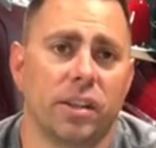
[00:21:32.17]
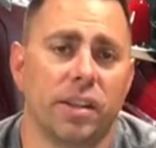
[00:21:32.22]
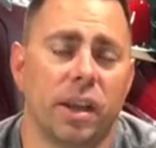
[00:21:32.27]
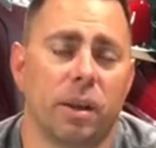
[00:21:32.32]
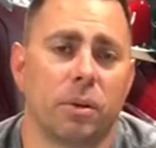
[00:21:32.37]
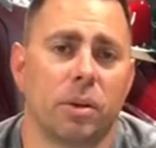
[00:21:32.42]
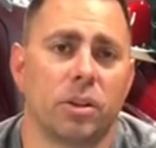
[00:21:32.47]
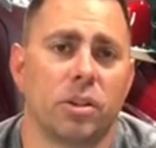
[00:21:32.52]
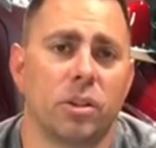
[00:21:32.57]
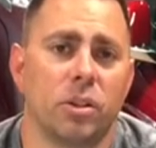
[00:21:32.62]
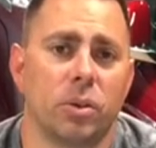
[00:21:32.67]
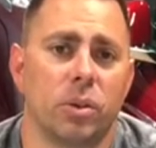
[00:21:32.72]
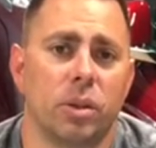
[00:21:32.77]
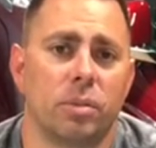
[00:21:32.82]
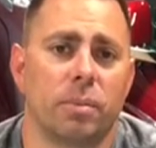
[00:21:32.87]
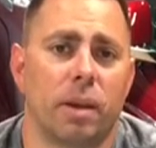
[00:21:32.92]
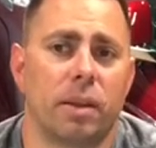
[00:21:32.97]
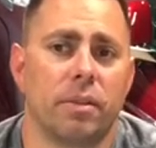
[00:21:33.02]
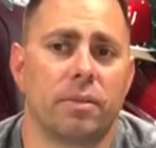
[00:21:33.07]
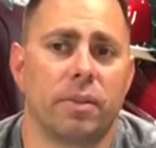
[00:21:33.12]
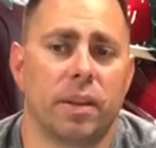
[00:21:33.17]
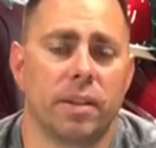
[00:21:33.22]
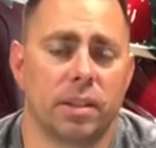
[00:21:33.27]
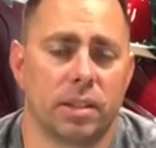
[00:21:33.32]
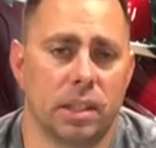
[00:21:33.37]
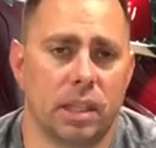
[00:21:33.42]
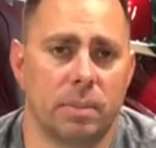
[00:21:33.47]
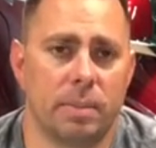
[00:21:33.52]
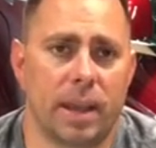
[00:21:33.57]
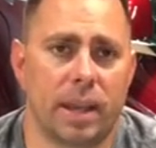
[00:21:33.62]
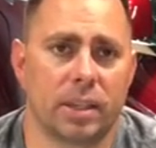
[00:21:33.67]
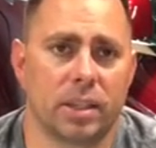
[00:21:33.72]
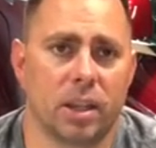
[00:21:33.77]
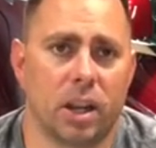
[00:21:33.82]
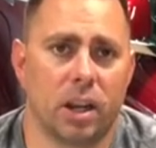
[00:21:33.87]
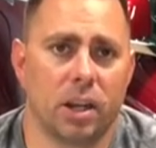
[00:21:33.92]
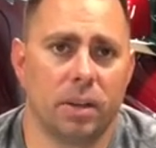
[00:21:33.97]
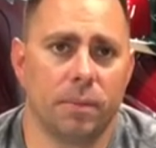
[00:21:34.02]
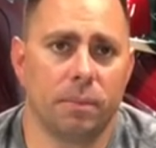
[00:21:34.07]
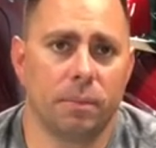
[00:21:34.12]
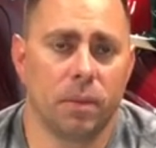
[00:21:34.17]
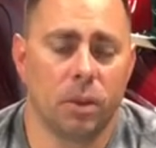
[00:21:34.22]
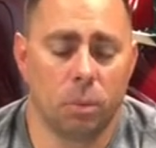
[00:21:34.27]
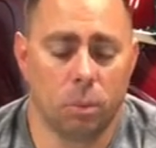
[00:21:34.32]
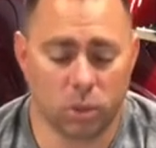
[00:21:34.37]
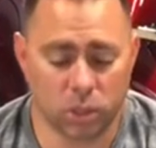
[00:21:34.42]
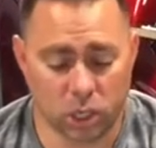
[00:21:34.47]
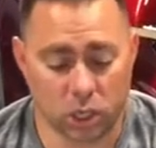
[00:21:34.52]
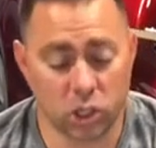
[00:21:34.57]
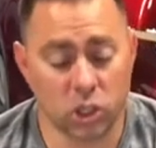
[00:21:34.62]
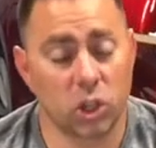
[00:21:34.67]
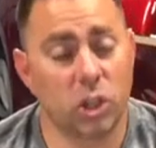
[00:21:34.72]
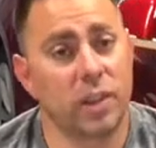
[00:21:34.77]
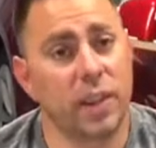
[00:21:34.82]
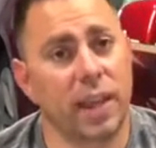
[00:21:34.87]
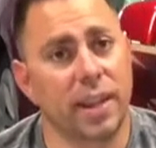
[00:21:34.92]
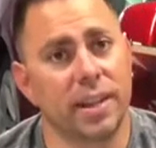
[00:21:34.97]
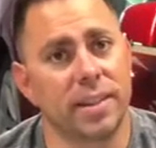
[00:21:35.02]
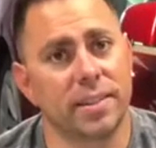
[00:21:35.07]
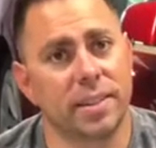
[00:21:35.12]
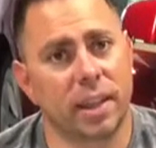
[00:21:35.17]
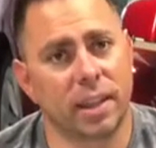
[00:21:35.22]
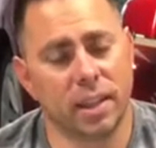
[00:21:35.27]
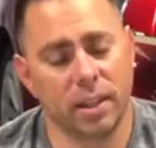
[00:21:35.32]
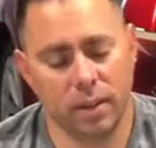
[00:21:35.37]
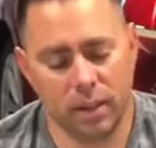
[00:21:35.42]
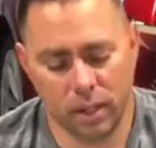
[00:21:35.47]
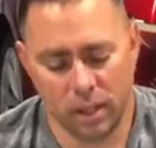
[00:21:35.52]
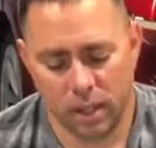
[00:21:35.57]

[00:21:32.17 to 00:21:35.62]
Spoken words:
that were doing my fence in the backyard, which I'll show you that in a second.